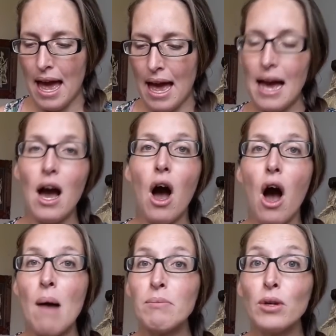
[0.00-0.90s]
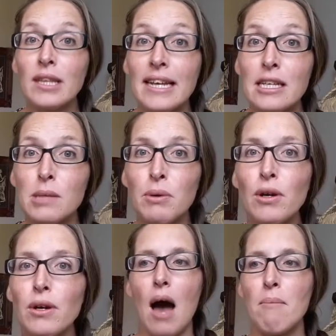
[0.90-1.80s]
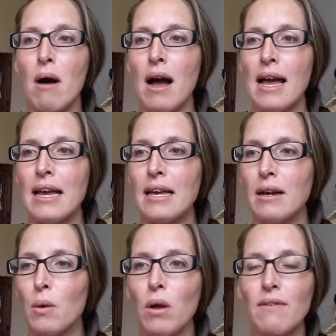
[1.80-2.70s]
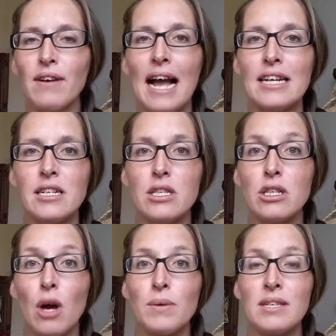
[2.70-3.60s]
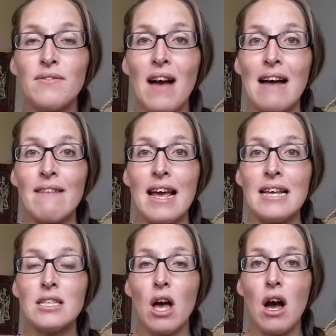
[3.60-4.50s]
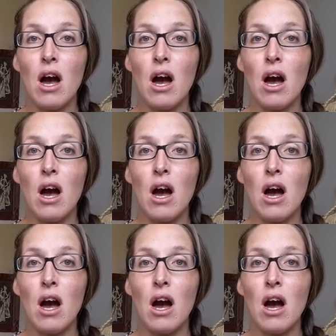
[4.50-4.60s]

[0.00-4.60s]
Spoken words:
I'm not an expert. My qualifications go as far as